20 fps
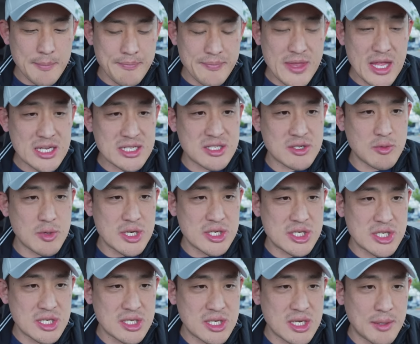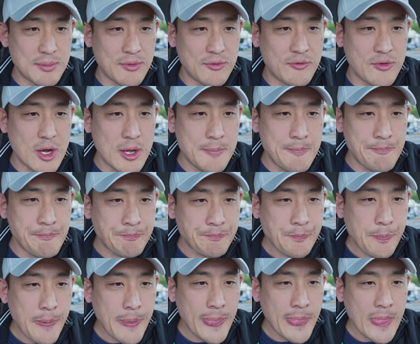Next question comes from
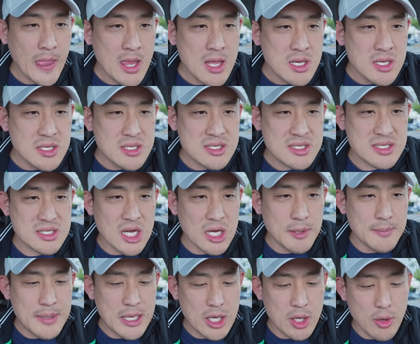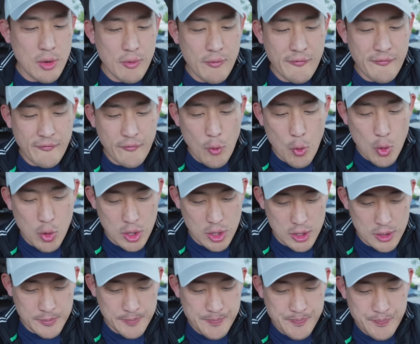
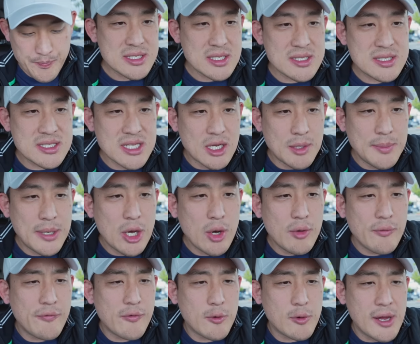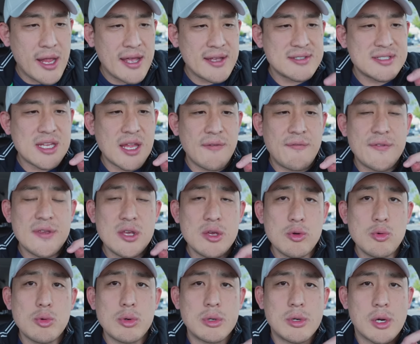Salma04. Salma04 asked, if
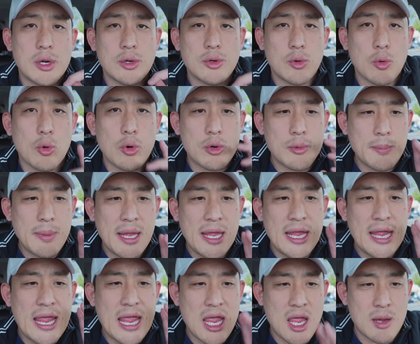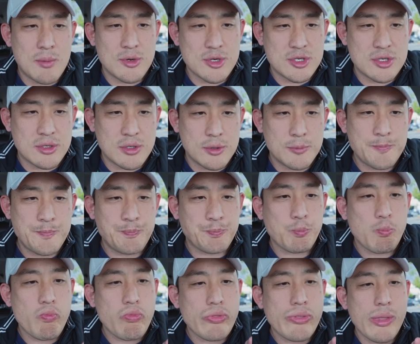you were a gourmet amateur,
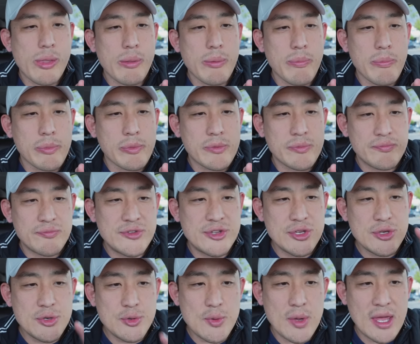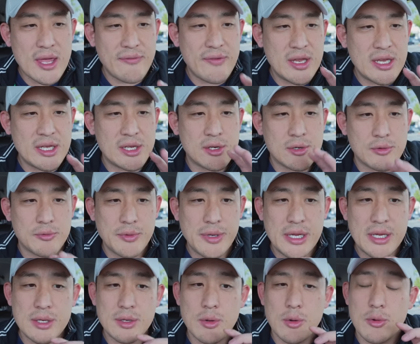do you have any
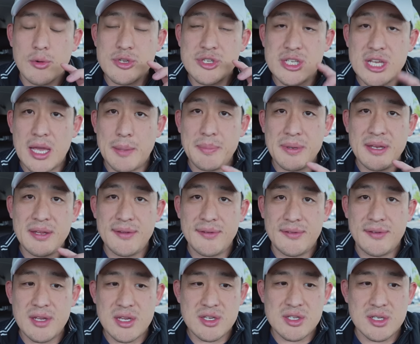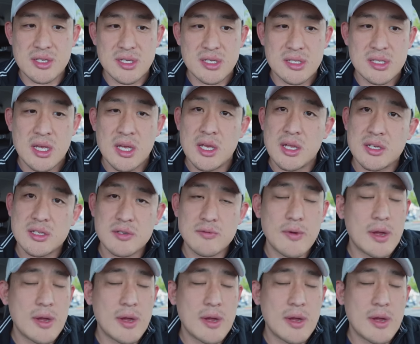Korean or Japanese dishes to